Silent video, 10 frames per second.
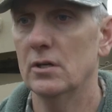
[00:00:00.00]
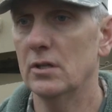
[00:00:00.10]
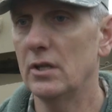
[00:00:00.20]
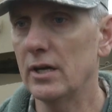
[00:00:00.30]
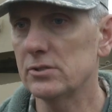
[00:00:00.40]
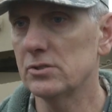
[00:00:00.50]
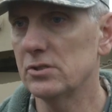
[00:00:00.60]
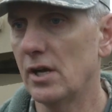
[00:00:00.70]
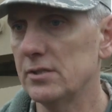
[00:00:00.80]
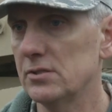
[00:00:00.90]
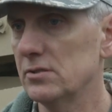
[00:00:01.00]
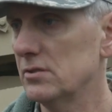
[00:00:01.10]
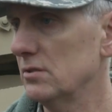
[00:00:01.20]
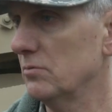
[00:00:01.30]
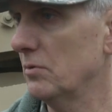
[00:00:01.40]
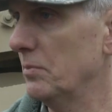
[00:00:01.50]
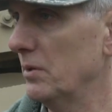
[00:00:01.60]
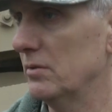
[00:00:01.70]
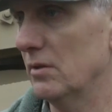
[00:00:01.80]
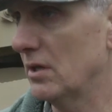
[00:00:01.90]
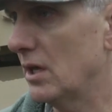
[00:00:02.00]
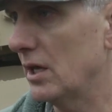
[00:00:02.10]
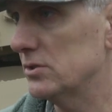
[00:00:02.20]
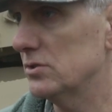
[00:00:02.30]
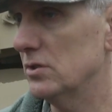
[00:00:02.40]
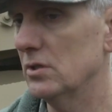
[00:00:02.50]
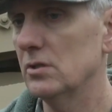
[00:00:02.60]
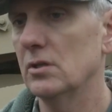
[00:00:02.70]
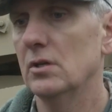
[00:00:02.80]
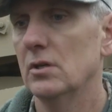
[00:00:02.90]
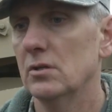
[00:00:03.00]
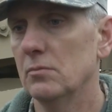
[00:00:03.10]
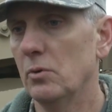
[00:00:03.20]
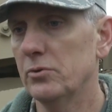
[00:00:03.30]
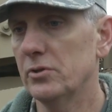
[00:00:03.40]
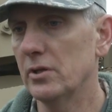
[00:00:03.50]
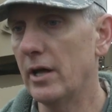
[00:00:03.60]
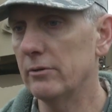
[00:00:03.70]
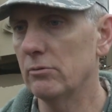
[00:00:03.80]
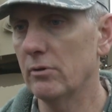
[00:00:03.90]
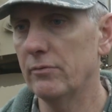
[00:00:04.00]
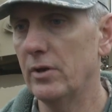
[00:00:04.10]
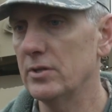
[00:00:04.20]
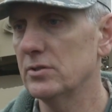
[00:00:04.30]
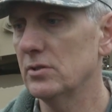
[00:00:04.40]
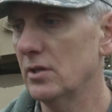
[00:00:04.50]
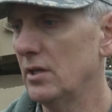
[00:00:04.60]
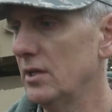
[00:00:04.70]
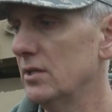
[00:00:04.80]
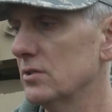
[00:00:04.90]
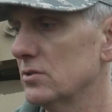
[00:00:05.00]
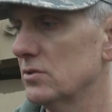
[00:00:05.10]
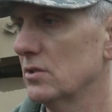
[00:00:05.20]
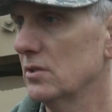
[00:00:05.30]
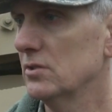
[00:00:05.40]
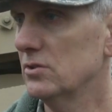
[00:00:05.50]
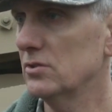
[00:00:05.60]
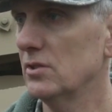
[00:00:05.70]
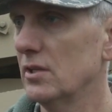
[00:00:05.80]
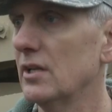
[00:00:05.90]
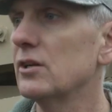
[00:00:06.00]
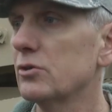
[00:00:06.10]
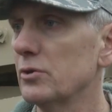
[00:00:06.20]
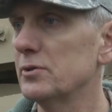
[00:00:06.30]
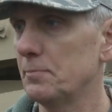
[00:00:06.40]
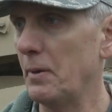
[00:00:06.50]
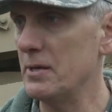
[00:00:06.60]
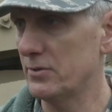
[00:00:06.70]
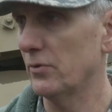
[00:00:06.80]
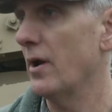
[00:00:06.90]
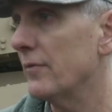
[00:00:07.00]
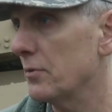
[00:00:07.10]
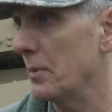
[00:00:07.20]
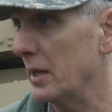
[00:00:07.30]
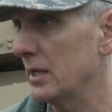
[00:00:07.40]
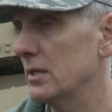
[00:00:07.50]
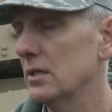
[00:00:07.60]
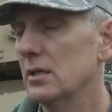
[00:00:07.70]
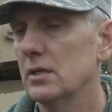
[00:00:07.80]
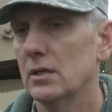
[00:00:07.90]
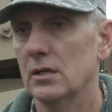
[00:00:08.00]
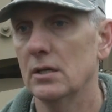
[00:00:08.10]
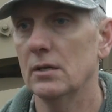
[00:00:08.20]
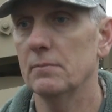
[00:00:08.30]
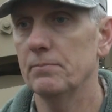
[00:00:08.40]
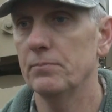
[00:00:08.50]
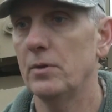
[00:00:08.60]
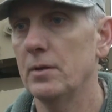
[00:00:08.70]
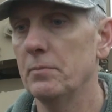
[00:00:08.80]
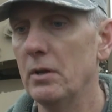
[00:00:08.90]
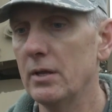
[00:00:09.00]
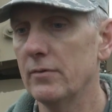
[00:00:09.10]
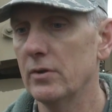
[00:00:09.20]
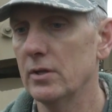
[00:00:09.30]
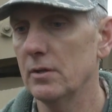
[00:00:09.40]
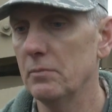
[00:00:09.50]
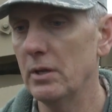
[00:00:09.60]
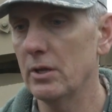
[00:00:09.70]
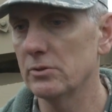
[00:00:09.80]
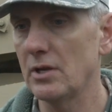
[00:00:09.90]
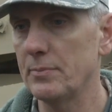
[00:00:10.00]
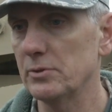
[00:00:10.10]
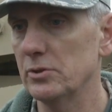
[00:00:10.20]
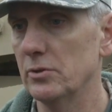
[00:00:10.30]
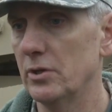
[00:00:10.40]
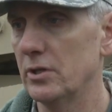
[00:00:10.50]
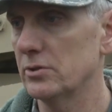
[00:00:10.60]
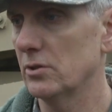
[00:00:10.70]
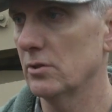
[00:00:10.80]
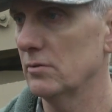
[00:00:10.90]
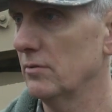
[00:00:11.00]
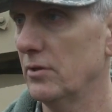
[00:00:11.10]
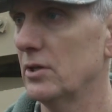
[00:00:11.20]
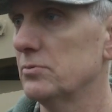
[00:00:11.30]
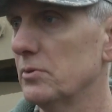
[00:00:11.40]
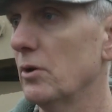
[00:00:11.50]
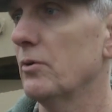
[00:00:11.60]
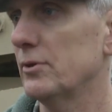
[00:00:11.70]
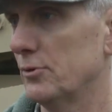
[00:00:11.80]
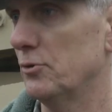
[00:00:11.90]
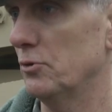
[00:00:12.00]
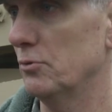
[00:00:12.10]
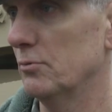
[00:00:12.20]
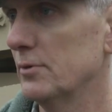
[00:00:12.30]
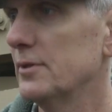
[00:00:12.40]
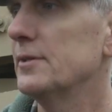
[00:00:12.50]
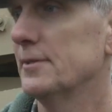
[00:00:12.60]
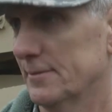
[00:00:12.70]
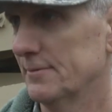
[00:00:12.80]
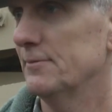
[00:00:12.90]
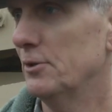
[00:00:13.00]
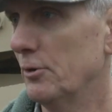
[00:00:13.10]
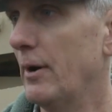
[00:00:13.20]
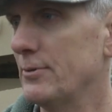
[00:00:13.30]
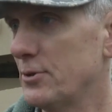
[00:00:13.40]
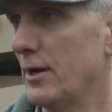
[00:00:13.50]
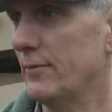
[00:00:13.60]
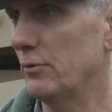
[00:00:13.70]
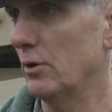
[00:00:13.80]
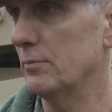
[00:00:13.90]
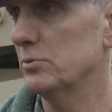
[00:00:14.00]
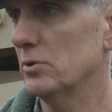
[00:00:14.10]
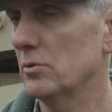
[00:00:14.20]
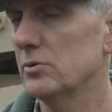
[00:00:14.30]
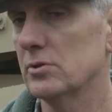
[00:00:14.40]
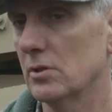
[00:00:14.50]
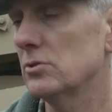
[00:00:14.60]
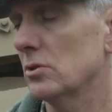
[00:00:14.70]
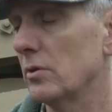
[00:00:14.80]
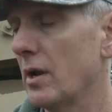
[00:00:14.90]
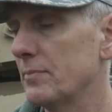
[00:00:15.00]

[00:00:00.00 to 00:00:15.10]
uh, the exercises that we've been engaged in, the multilateral events. it is just an increased pace for everybody. Um, and many of it, many of those opportunities are things we don't get to do, you know, outside of Europe. So it's, it's a great